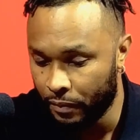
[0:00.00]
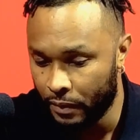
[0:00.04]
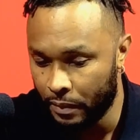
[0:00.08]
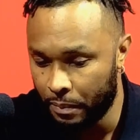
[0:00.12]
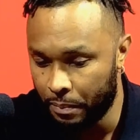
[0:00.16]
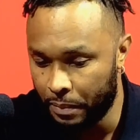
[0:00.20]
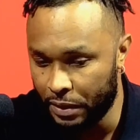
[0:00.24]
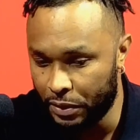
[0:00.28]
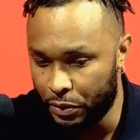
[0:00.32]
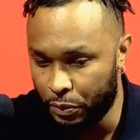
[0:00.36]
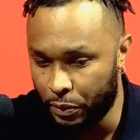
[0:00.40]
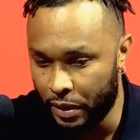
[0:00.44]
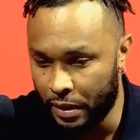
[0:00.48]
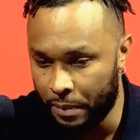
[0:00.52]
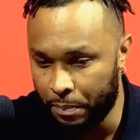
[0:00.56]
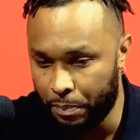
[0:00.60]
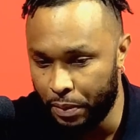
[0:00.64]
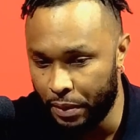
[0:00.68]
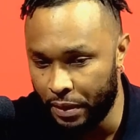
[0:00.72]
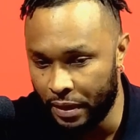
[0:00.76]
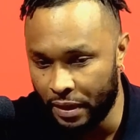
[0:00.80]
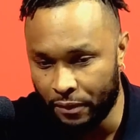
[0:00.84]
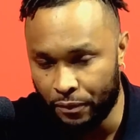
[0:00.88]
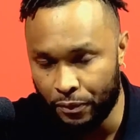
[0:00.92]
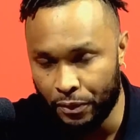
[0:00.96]
Between
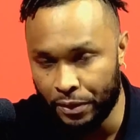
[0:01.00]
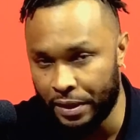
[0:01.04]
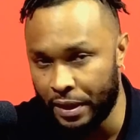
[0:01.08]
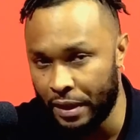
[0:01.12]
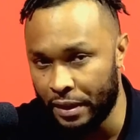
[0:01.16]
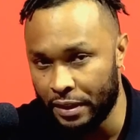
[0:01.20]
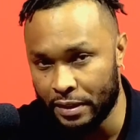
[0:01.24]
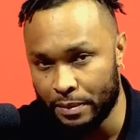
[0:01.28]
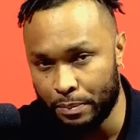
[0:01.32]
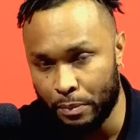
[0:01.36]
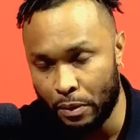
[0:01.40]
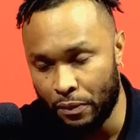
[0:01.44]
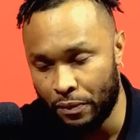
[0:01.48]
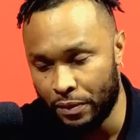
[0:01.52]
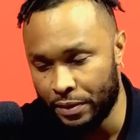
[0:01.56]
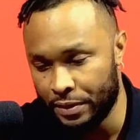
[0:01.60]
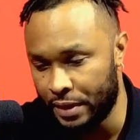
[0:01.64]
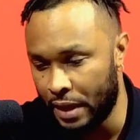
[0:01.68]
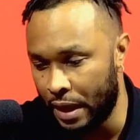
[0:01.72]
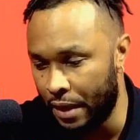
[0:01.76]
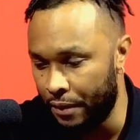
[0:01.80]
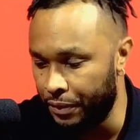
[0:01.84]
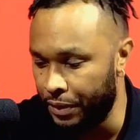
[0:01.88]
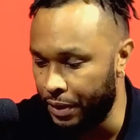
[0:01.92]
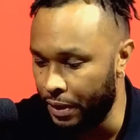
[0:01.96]
putting Fidelis movers
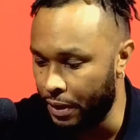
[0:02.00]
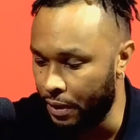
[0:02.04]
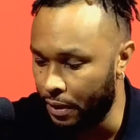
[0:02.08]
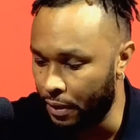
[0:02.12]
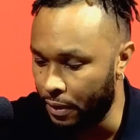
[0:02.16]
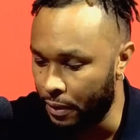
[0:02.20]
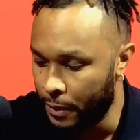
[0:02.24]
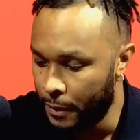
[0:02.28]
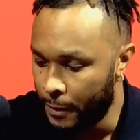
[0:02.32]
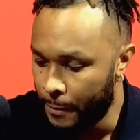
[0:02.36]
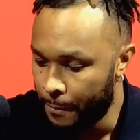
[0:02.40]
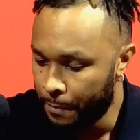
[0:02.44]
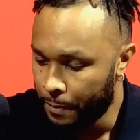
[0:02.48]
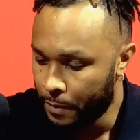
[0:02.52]
out there,